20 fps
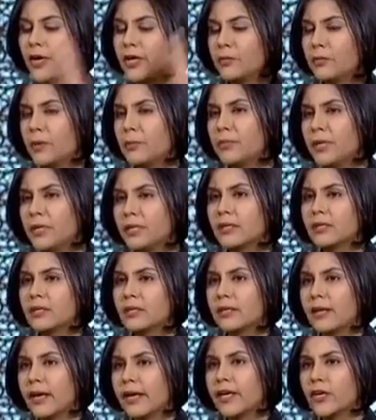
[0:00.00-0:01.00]
I remember at the
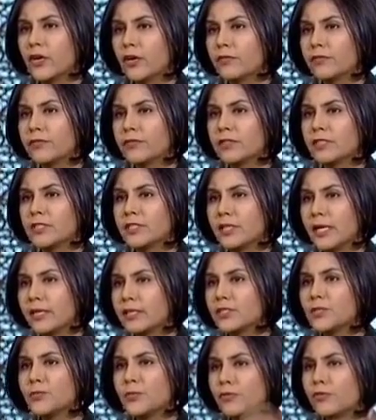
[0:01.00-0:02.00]
CREDAI conference,
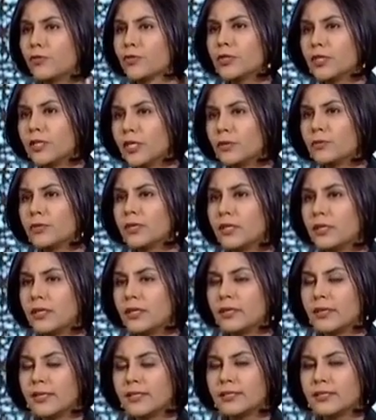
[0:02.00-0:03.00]
that is before the
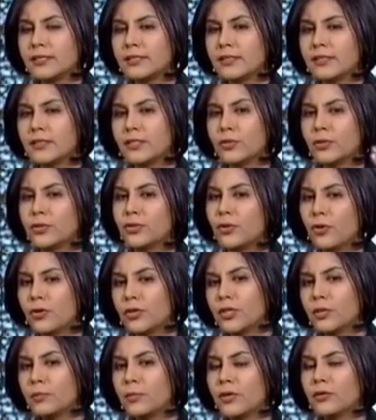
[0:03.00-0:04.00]
liquidity crisis, that you had
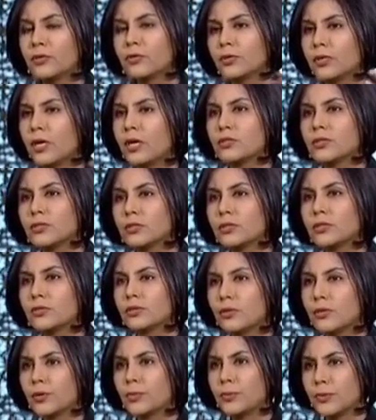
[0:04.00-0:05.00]
talked about 2,000
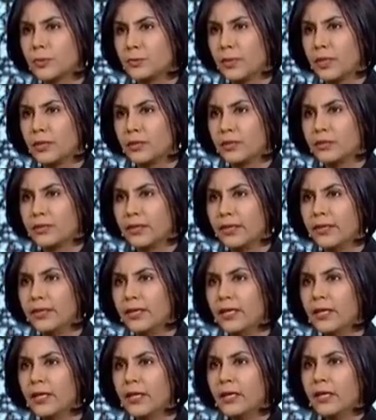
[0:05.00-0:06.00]
crore per month,
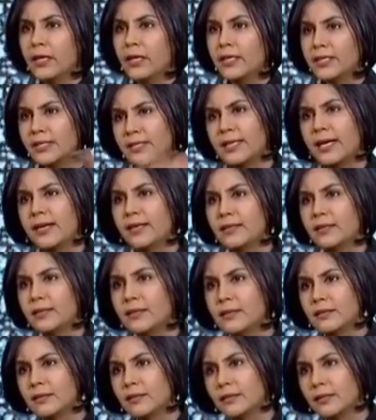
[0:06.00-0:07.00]
right? Is that,
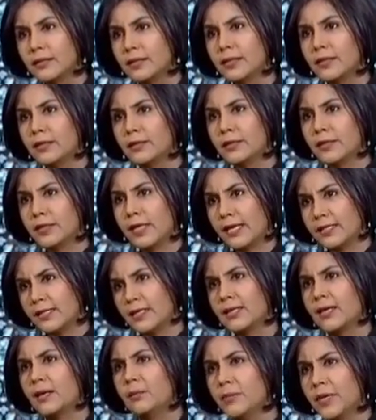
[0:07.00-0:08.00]

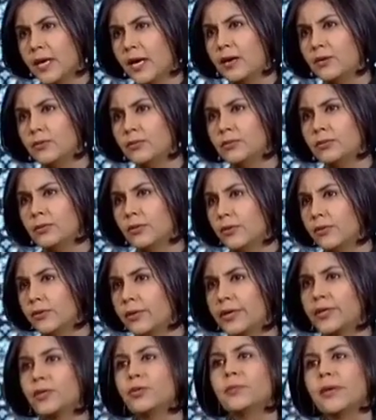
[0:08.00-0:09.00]
has it come down,
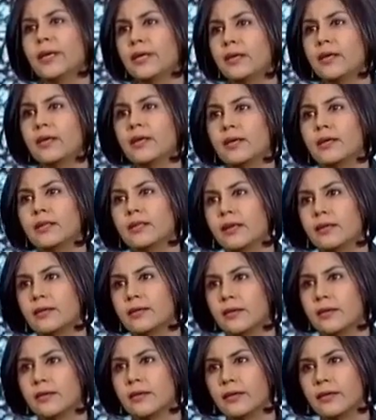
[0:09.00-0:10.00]
or are you maintaining
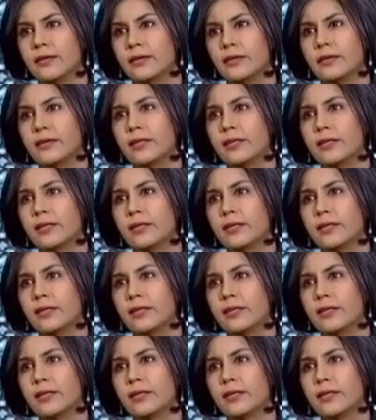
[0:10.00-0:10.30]
that run rate?